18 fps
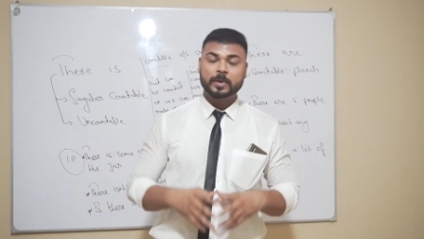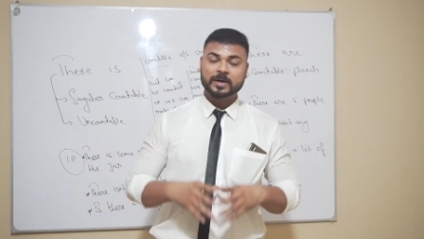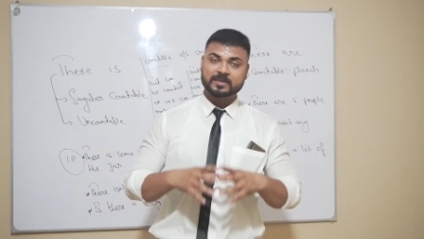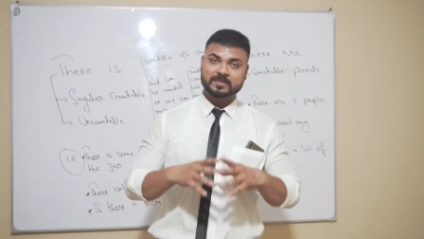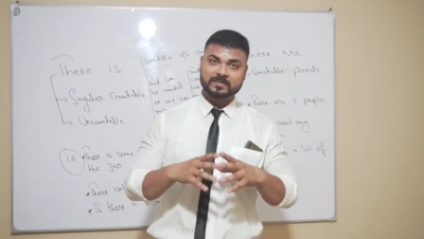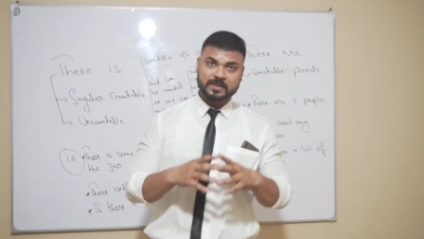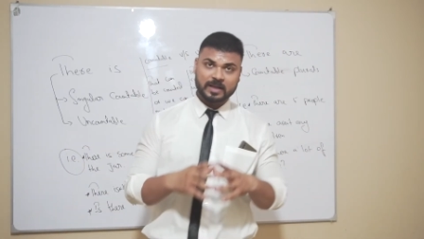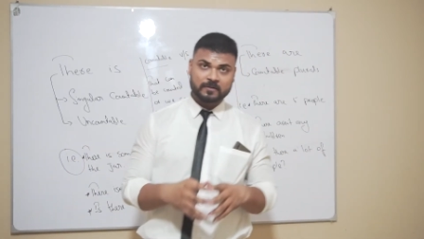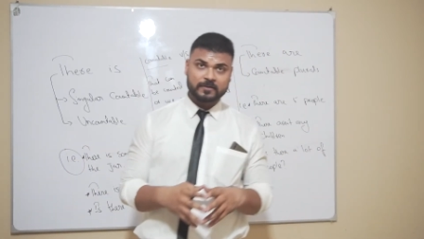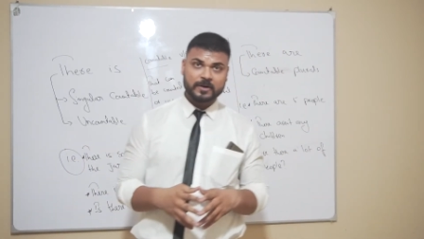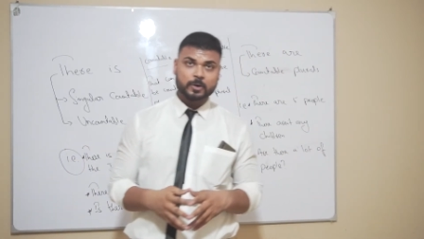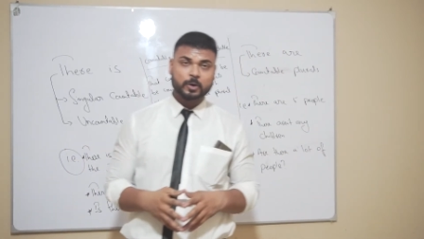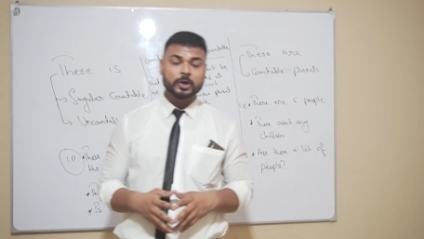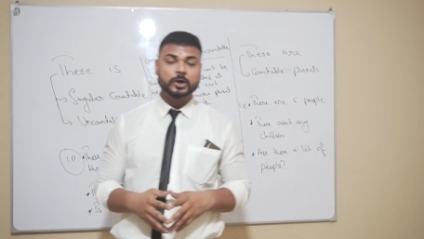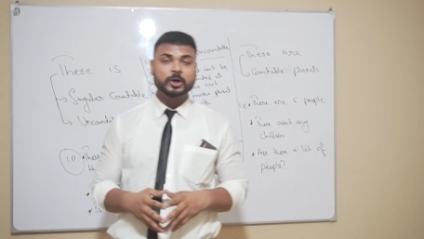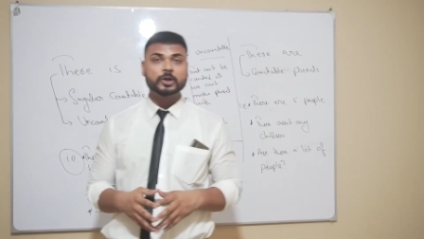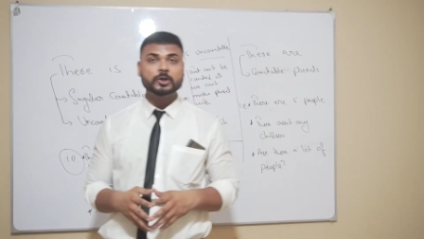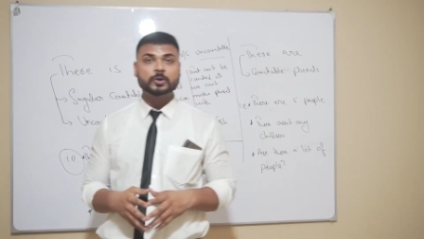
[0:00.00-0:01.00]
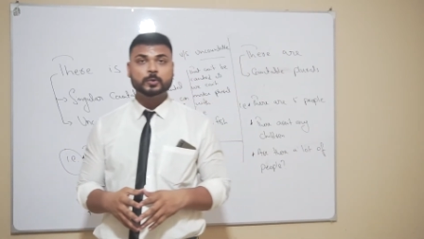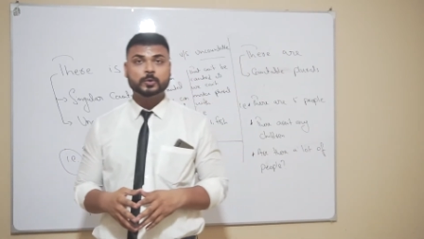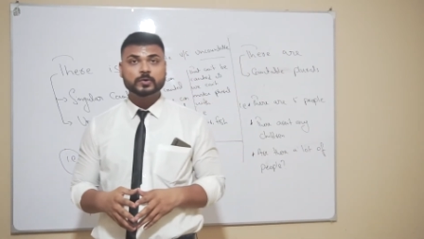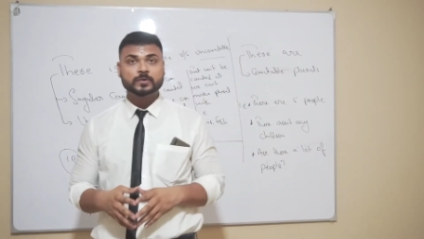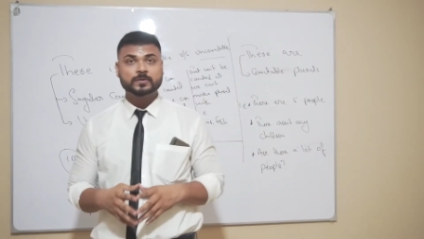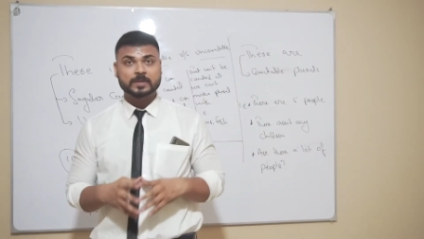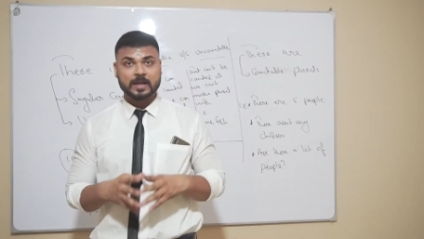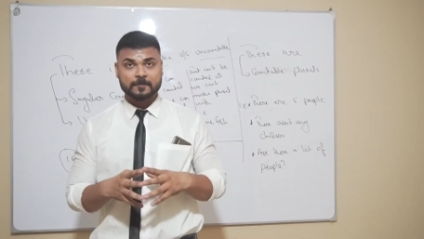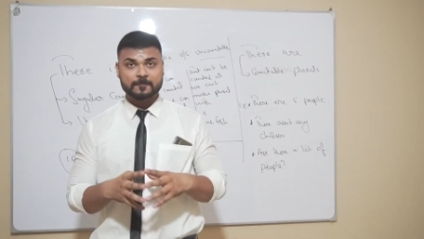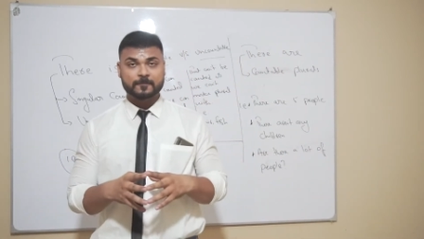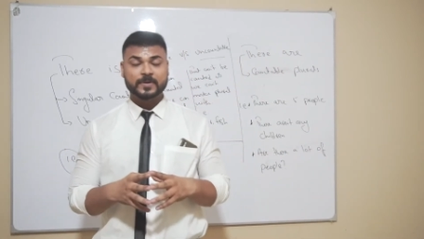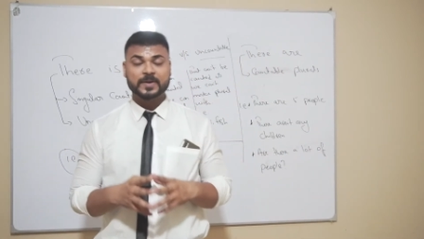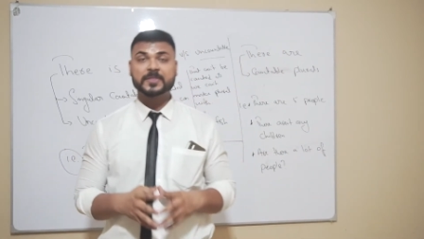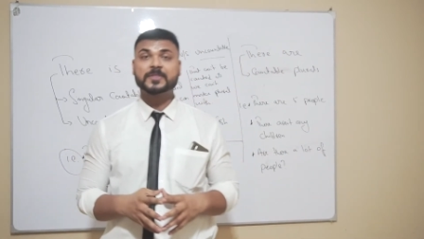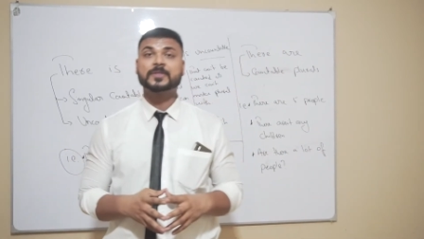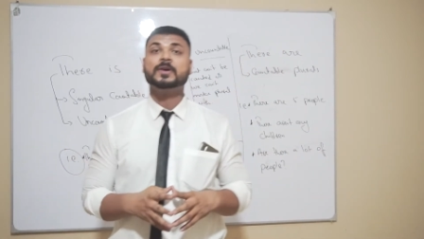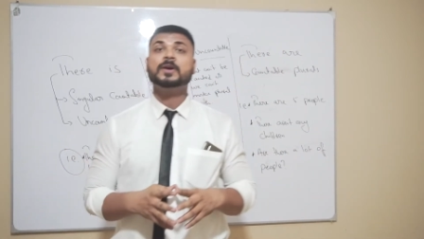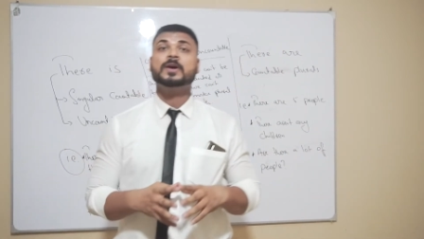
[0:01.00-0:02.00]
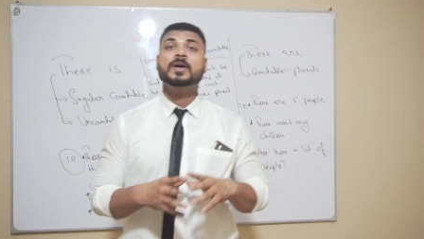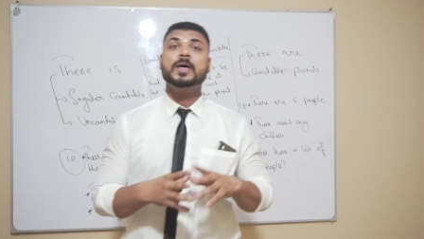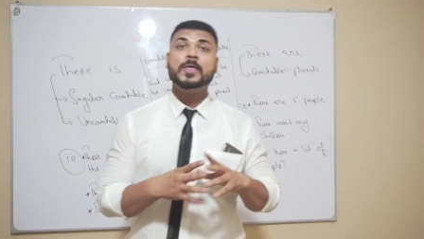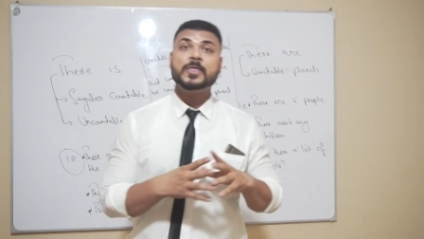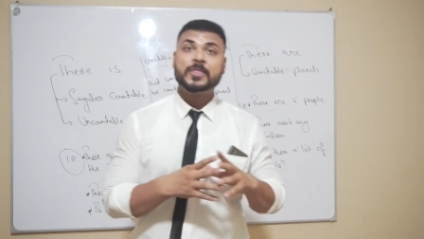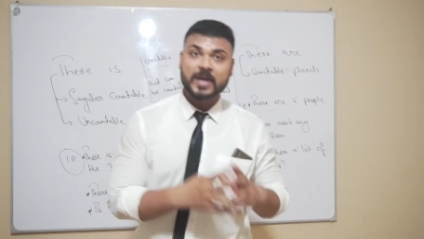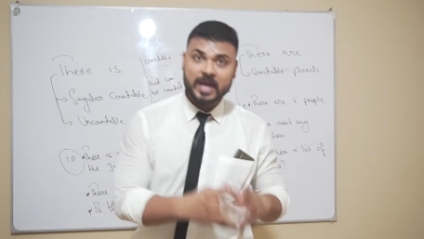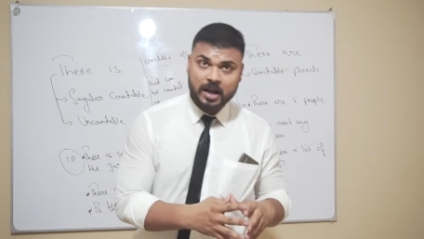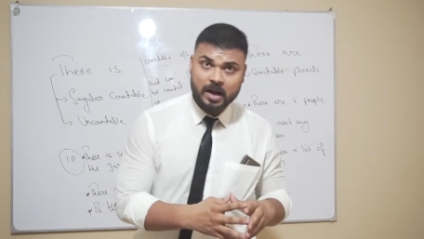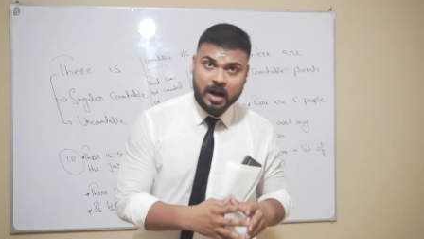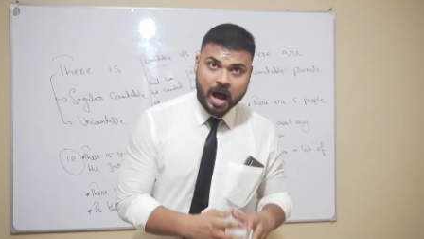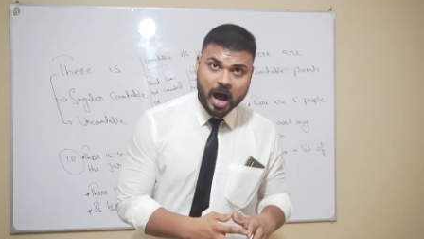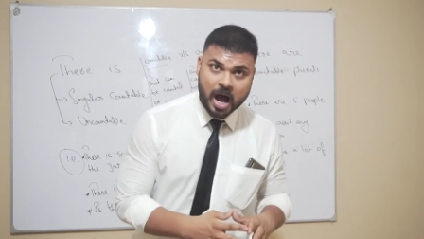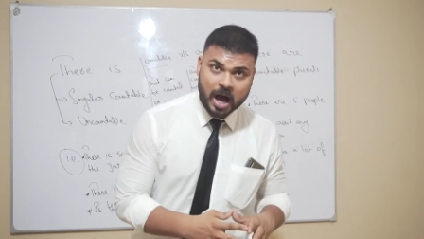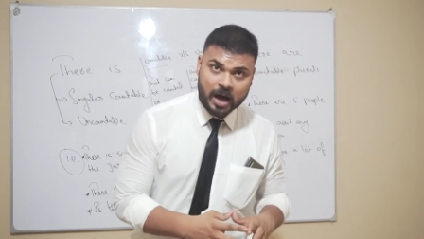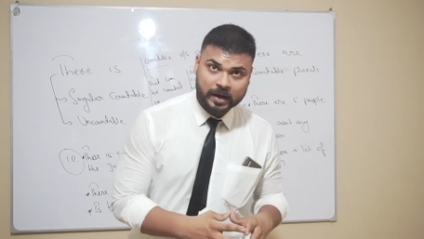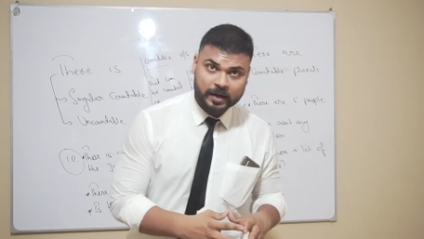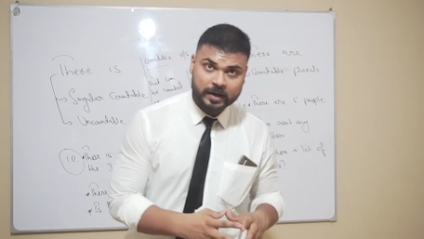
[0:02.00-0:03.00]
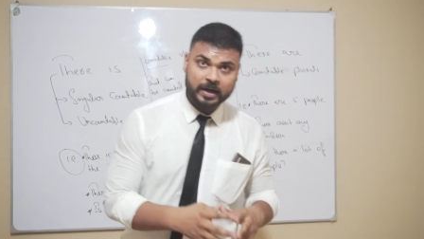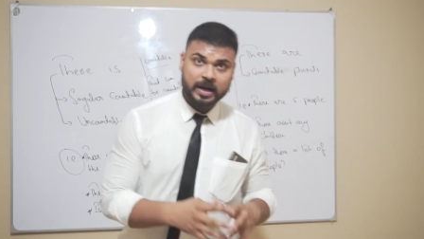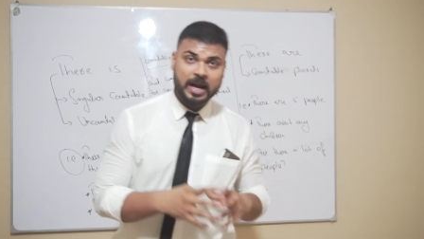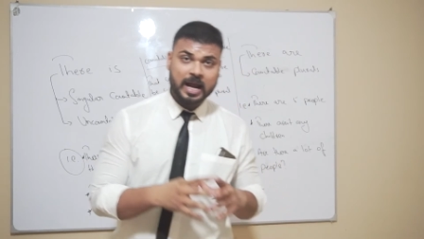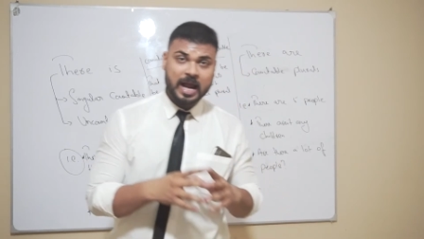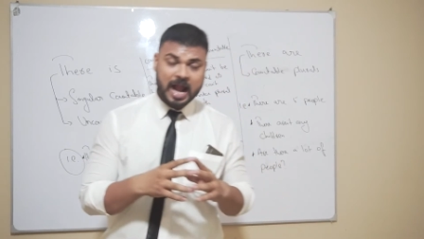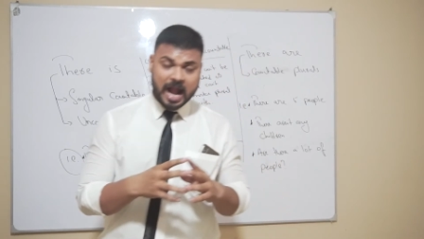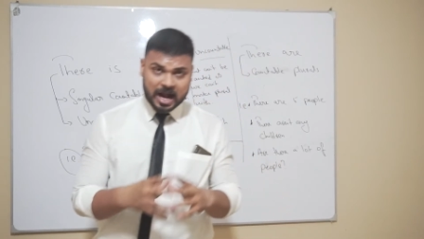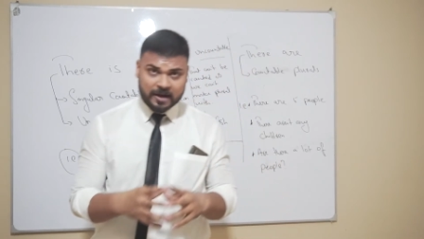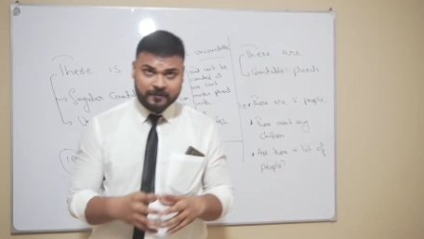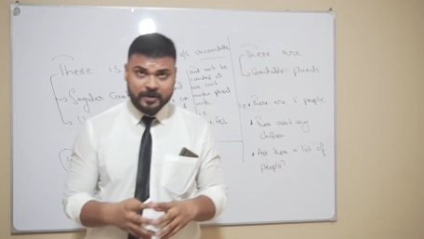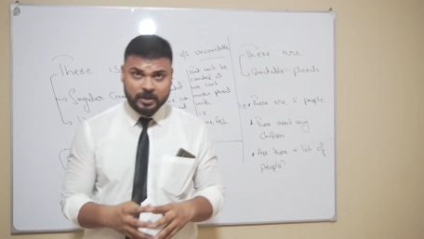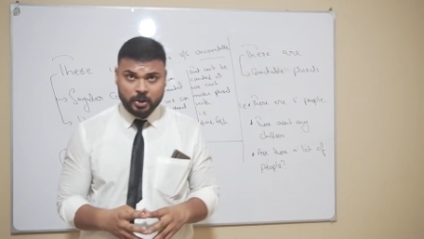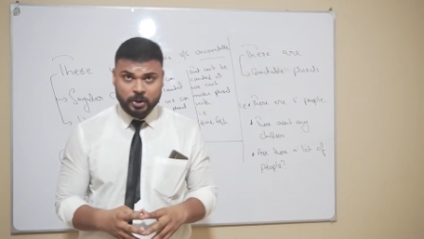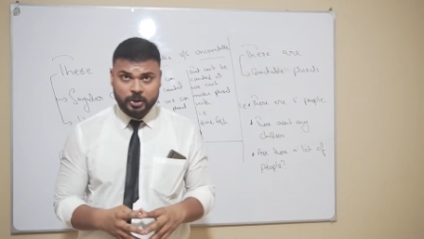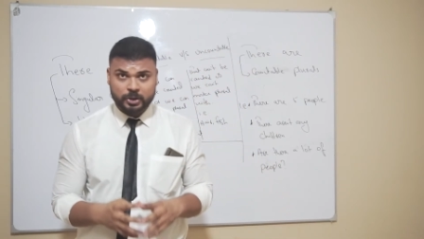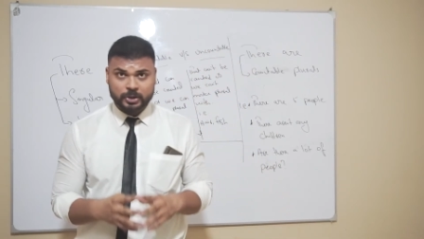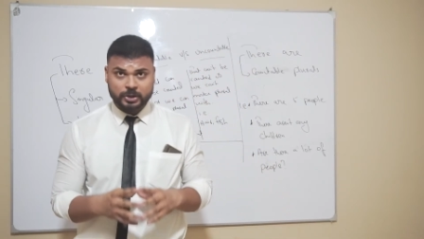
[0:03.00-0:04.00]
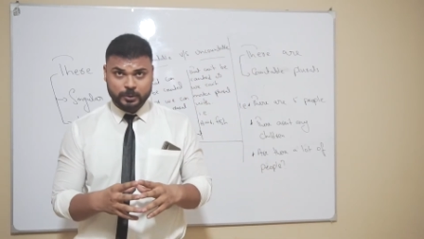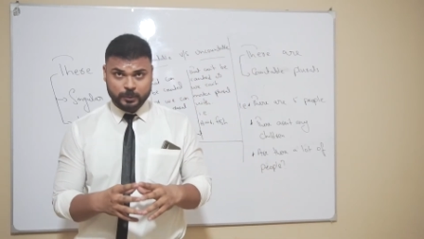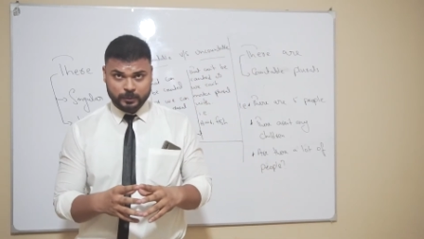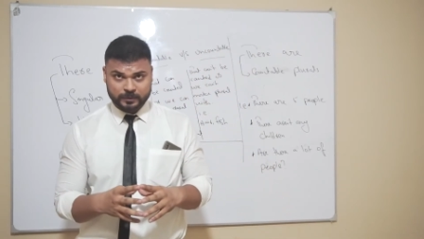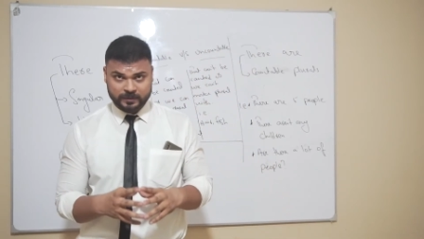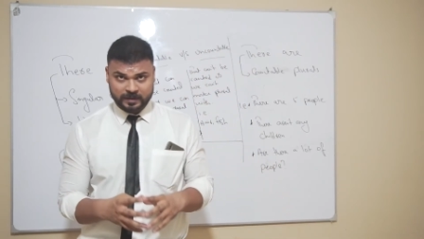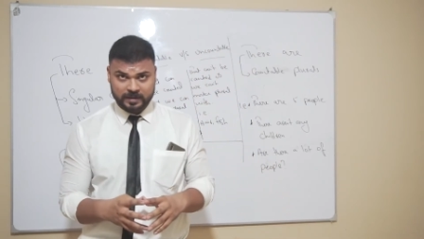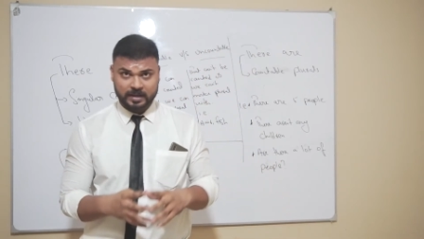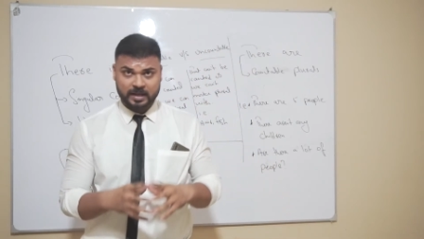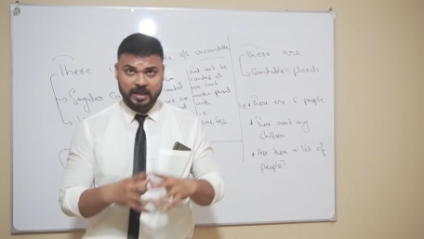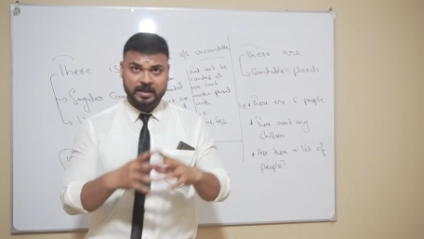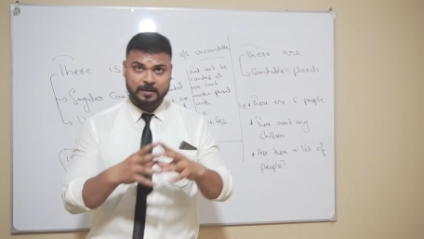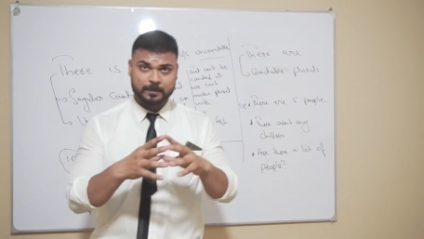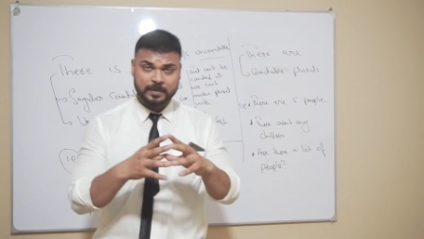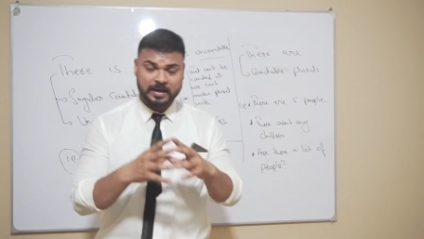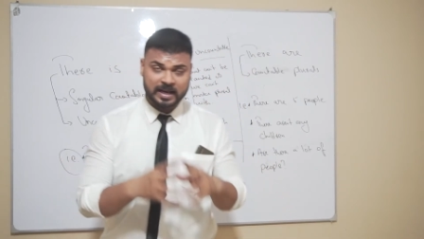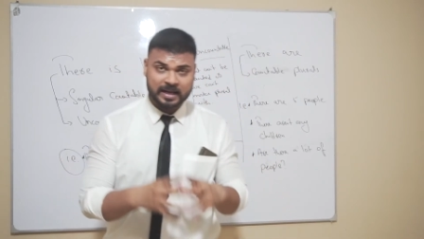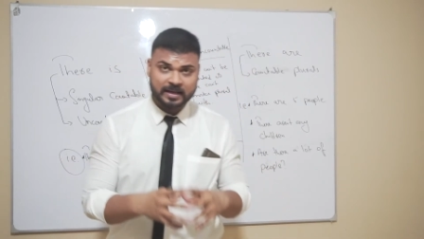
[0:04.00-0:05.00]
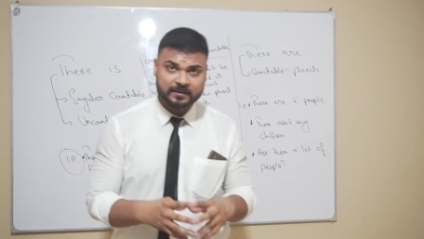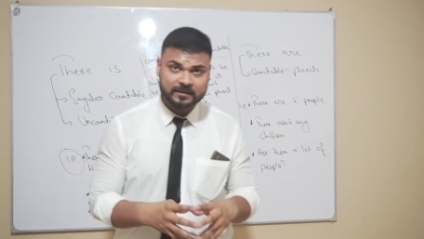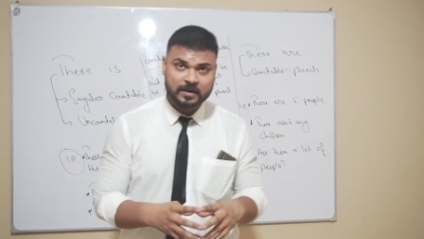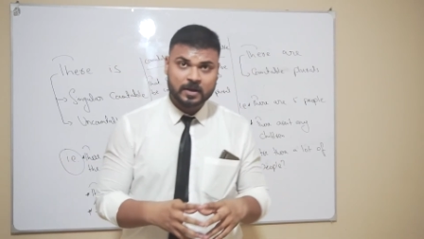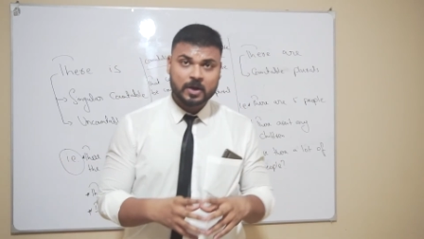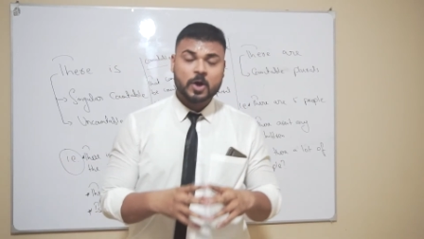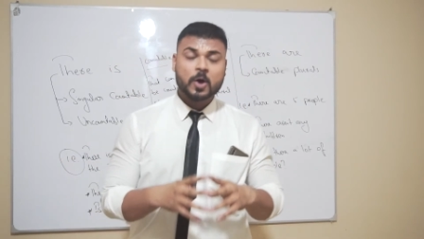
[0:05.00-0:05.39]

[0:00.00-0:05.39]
But still we are going to use them with there are, and we are going to use it in the place